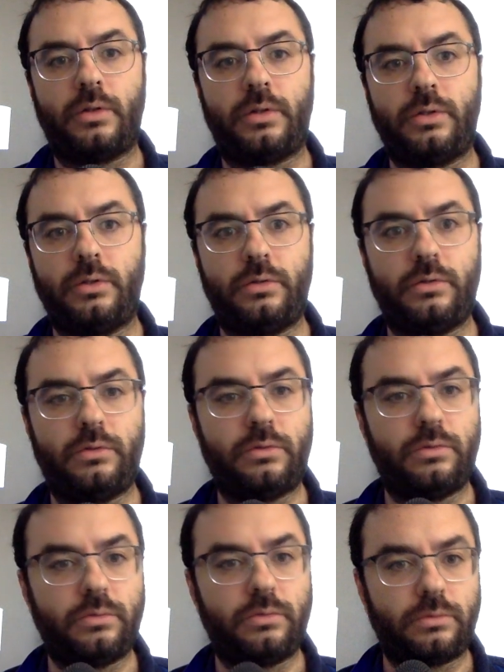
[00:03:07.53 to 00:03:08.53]

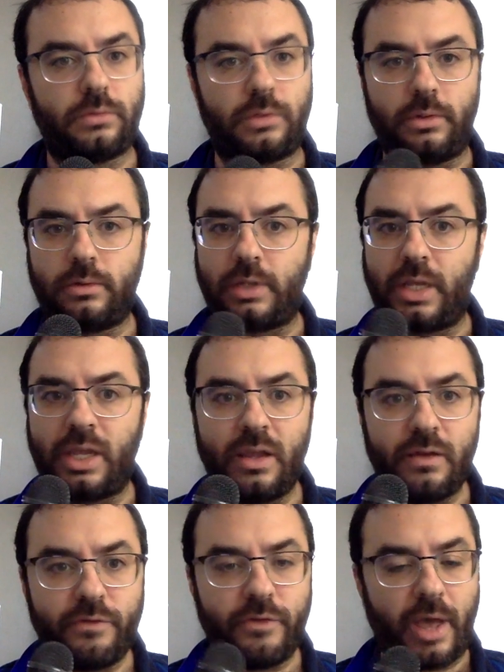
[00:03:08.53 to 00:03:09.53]
to
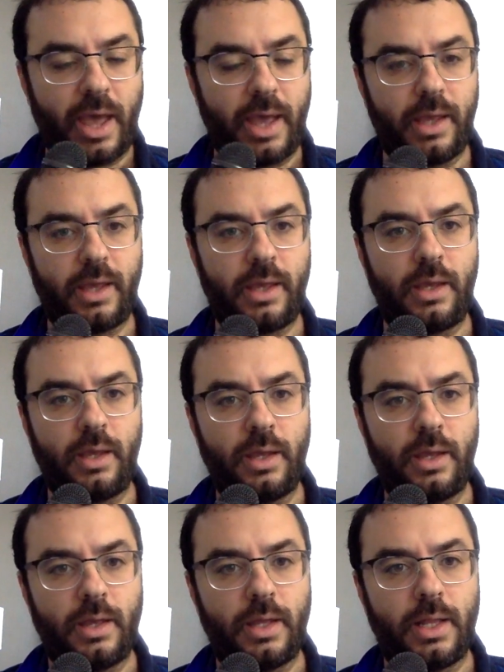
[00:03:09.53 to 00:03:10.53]
leave a
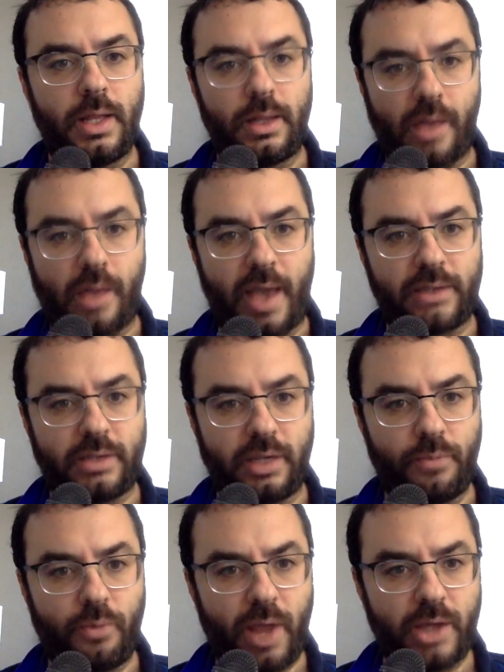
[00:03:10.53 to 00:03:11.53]
lasting
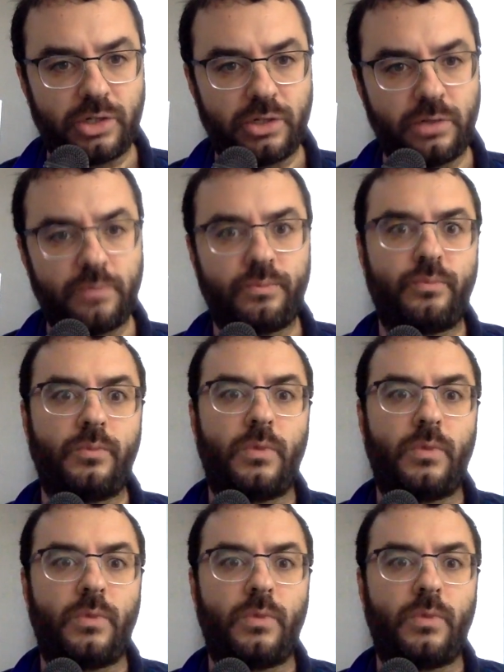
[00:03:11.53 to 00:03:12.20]
impression.